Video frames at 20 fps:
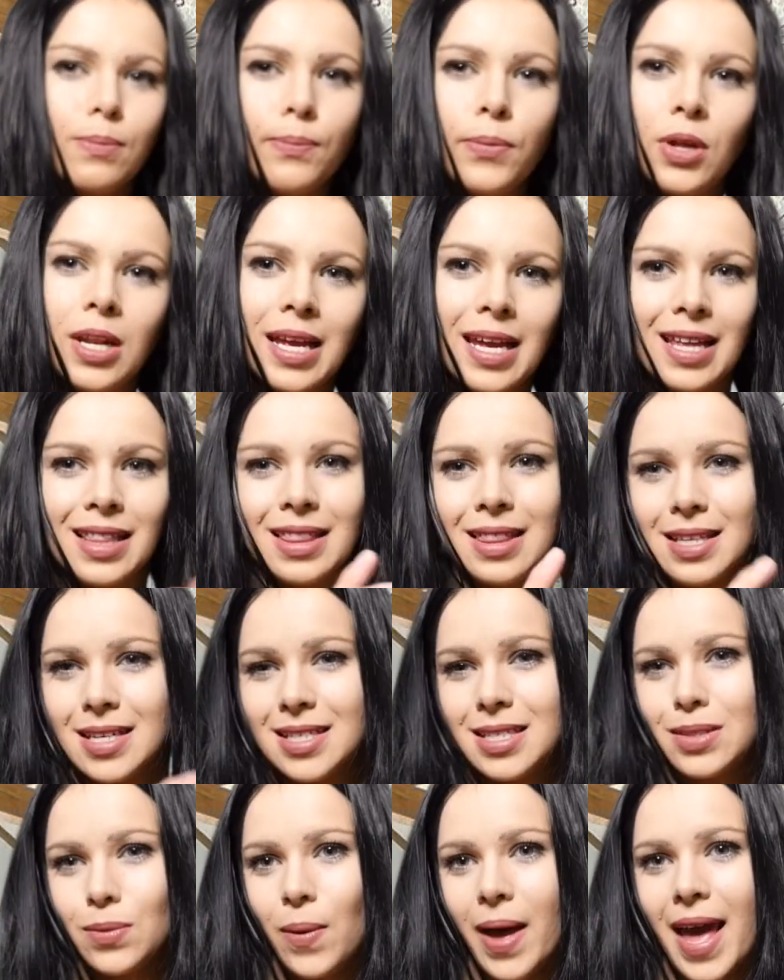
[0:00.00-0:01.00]
putting it
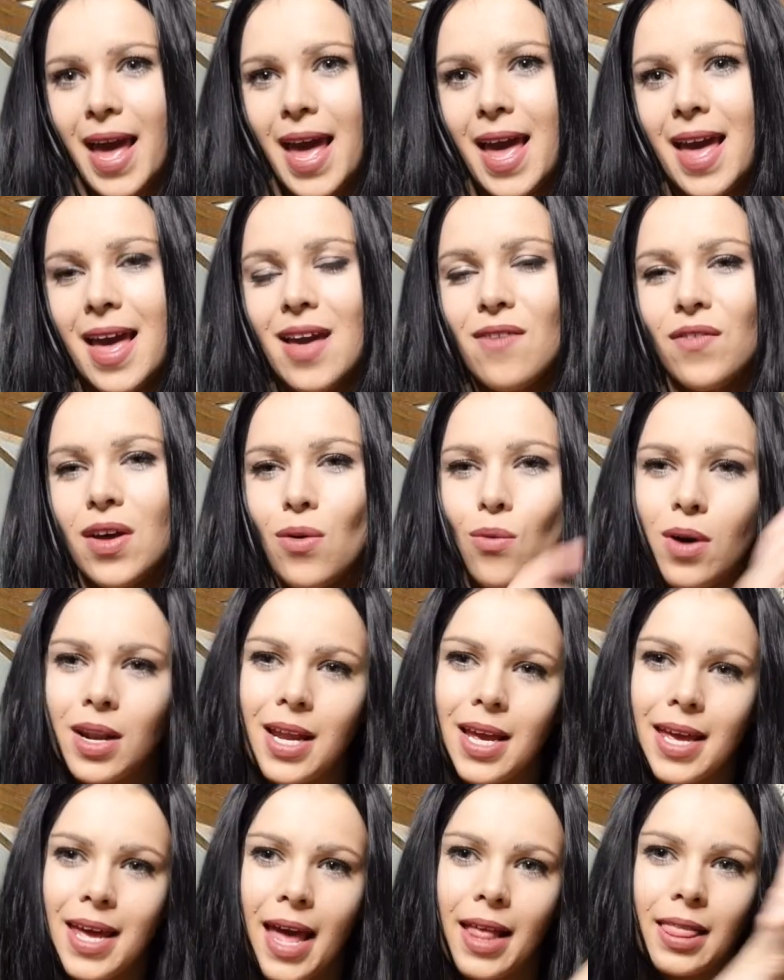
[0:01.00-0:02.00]
this way if I want
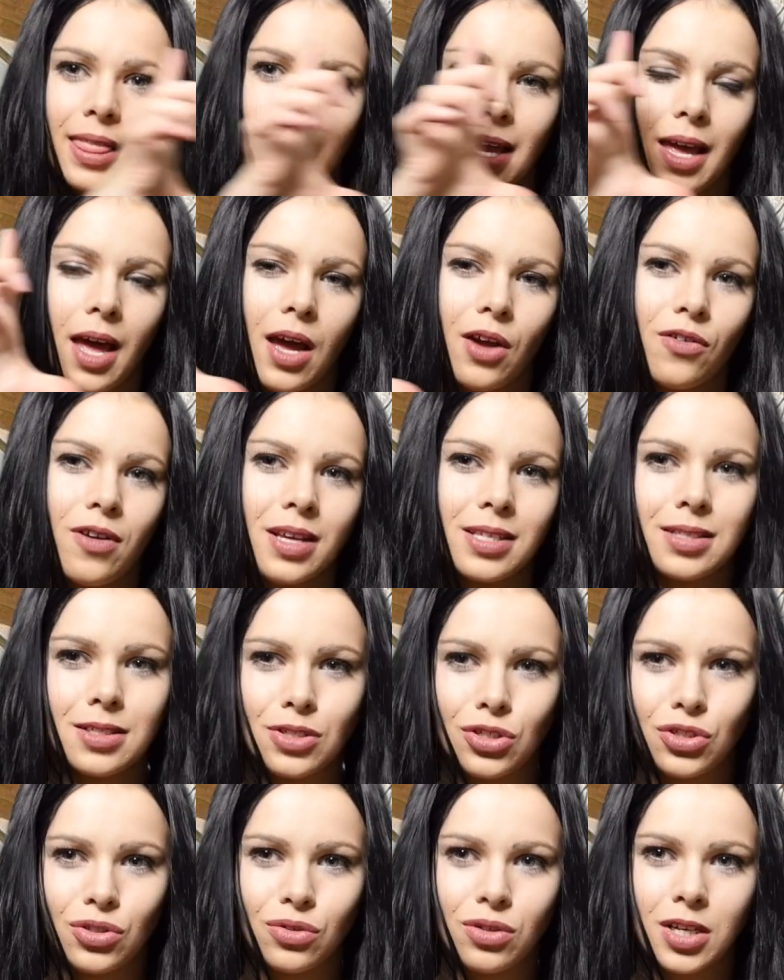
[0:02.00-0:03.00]
to get like across
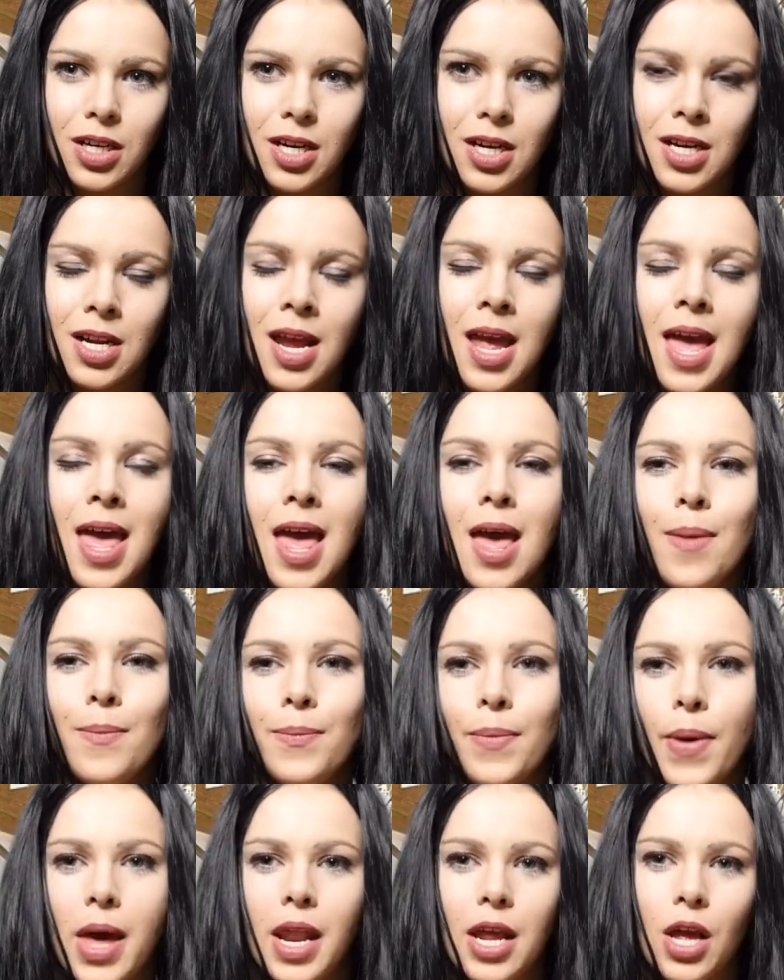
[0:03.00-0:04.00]
the shoulder,
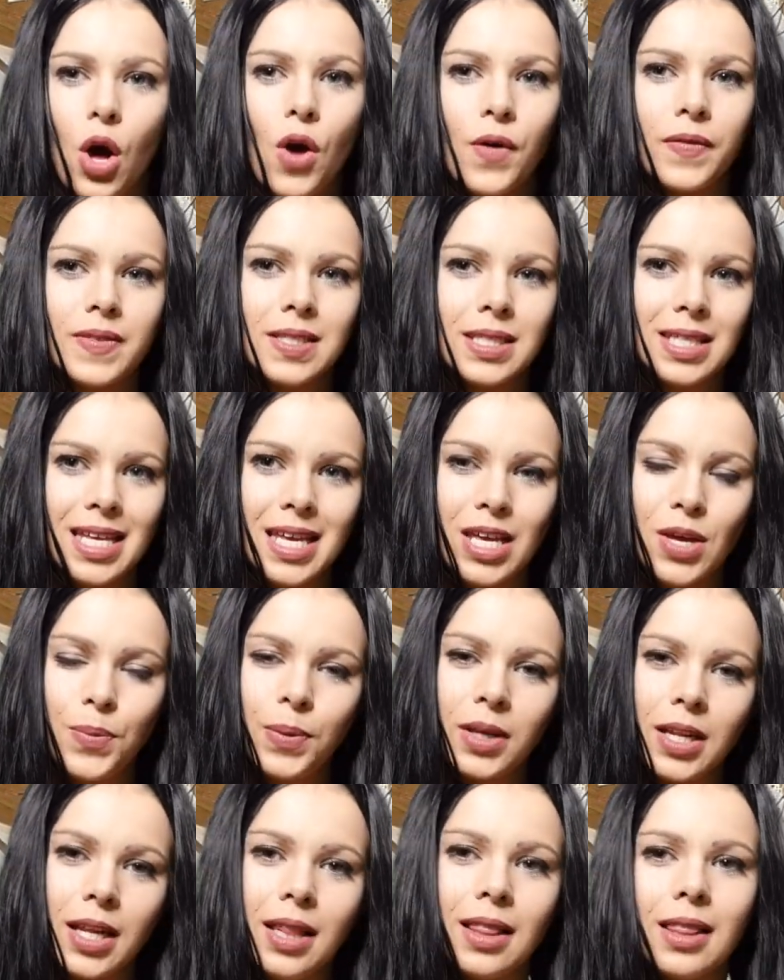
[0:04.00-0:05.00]
but obviously you
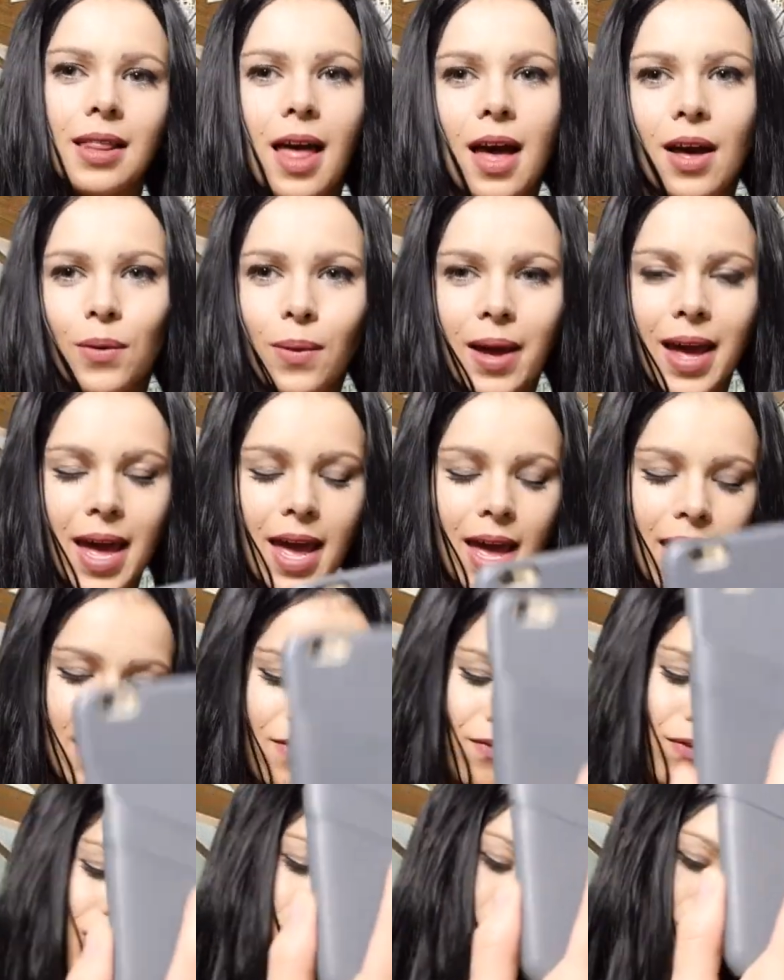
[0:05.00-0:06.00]
put it long way
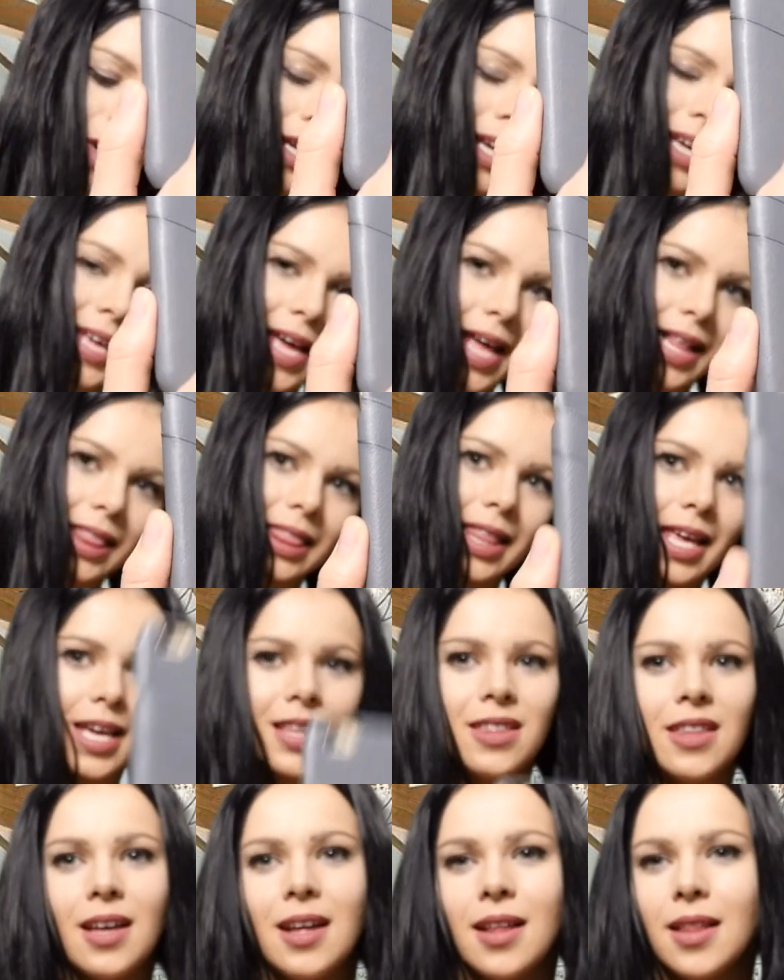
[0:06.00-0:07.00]
if you want to get
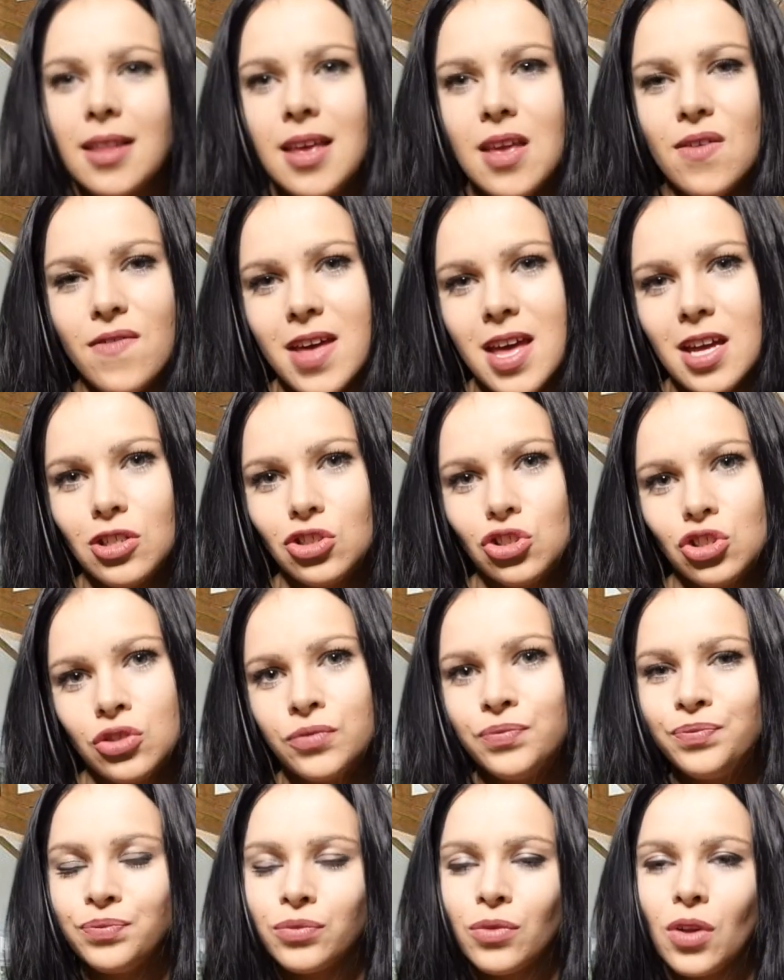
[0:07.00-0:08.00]
like the cleavage
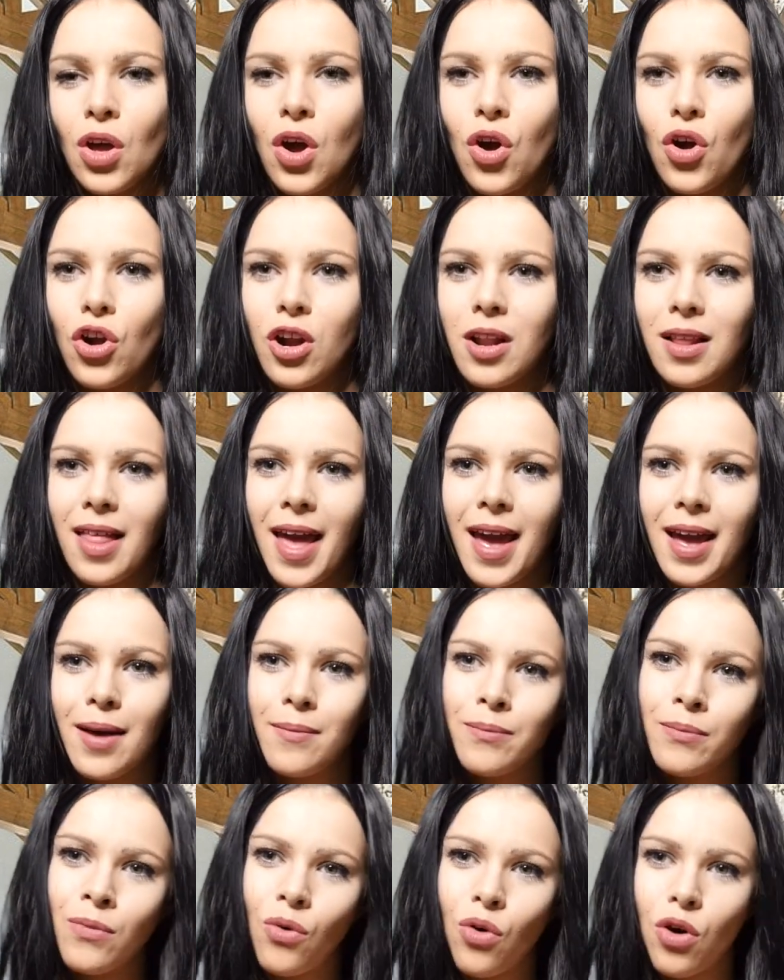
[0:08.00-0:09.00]
or like
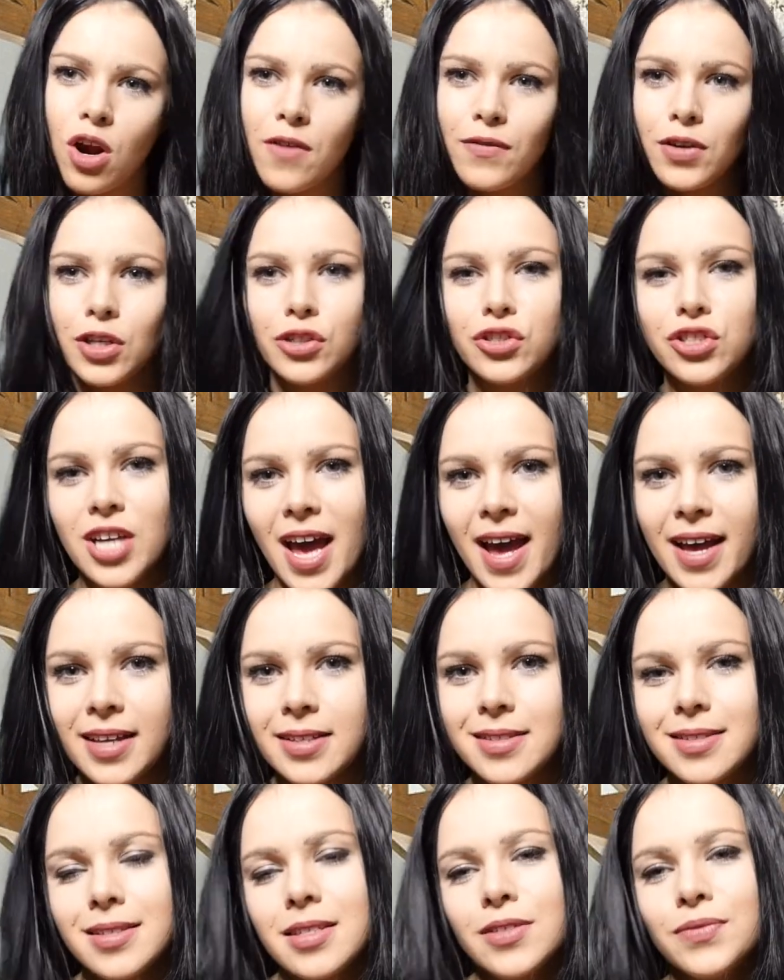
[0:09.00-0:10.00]
more of your
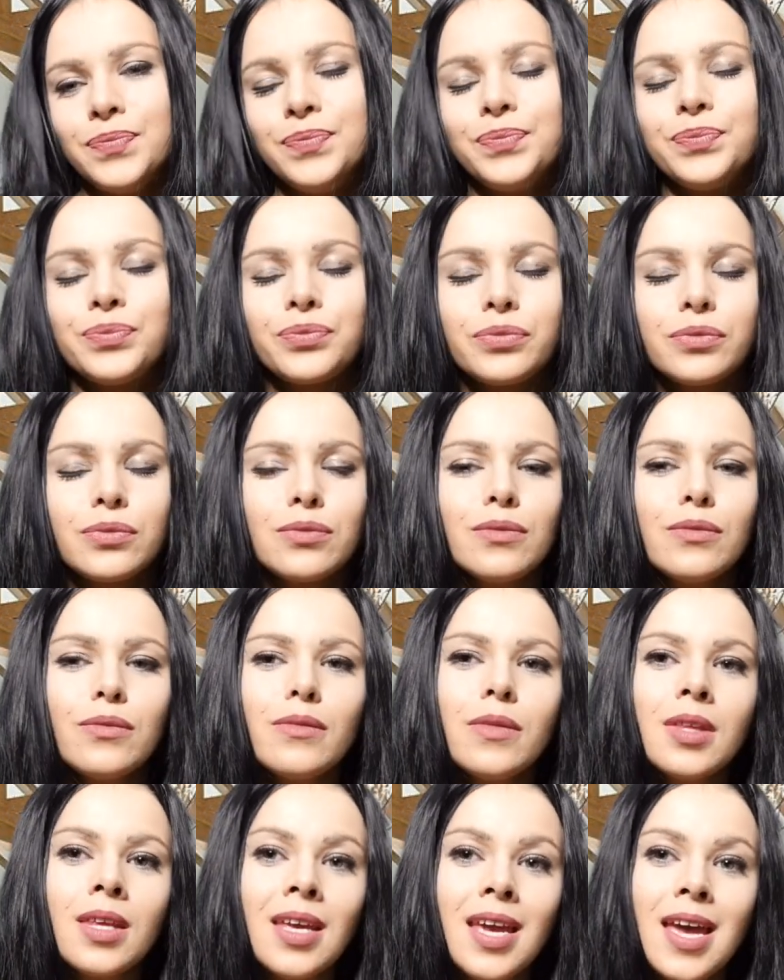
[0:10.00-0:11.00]
chest.
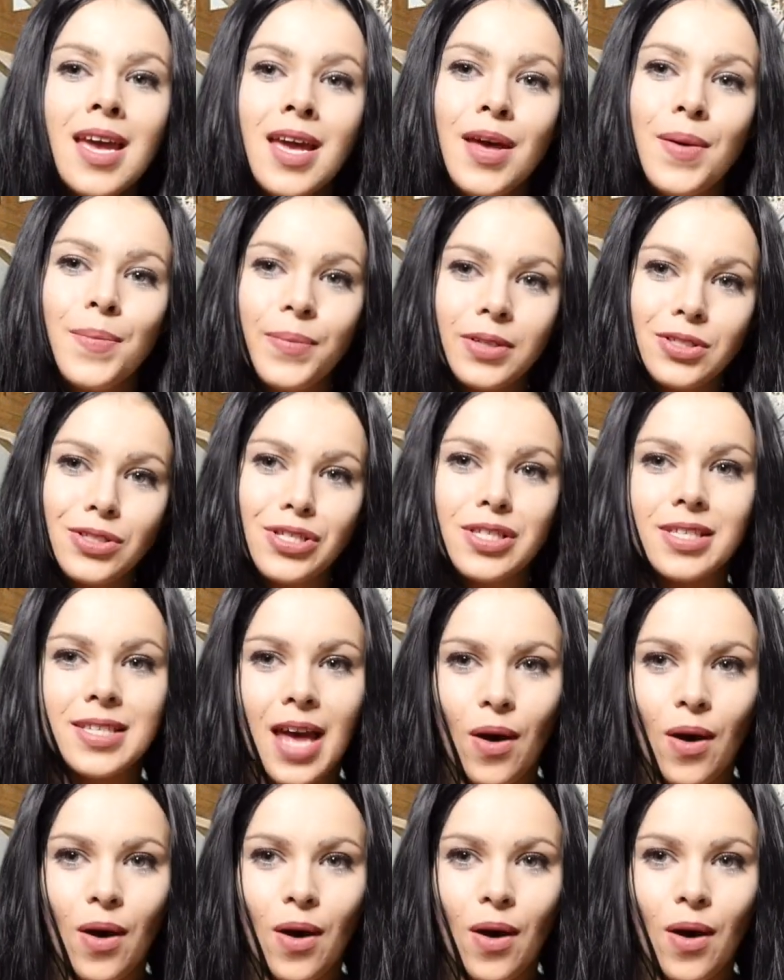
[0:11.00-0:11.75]
But just